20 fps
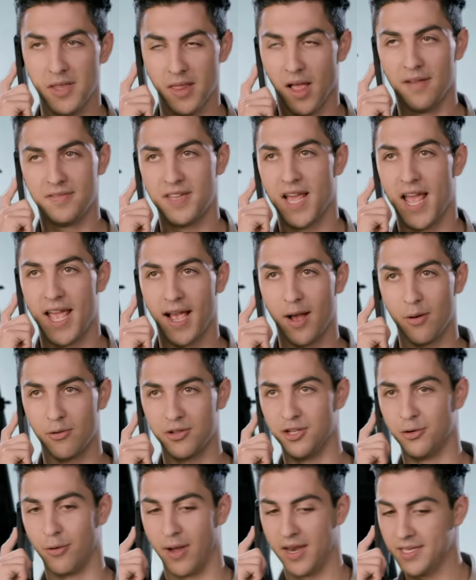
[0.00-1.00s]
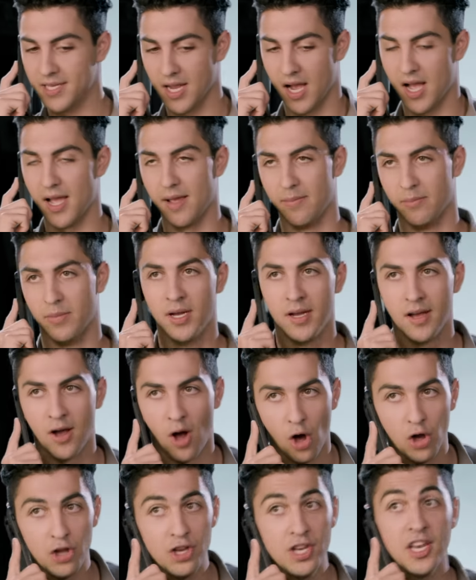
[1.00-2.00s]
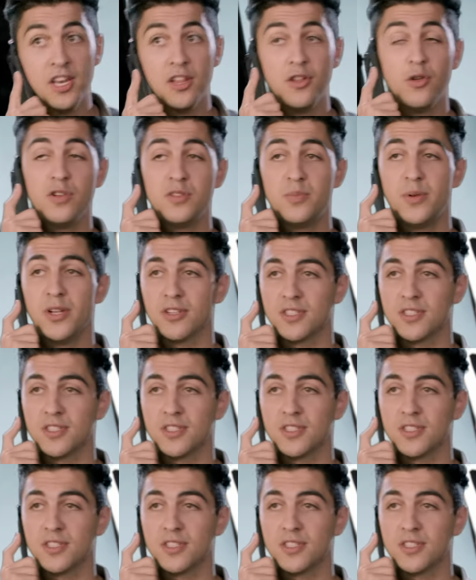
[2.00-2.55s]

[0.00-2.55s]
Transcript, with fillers: We'd love to hang out with you anytime. All you need to do is be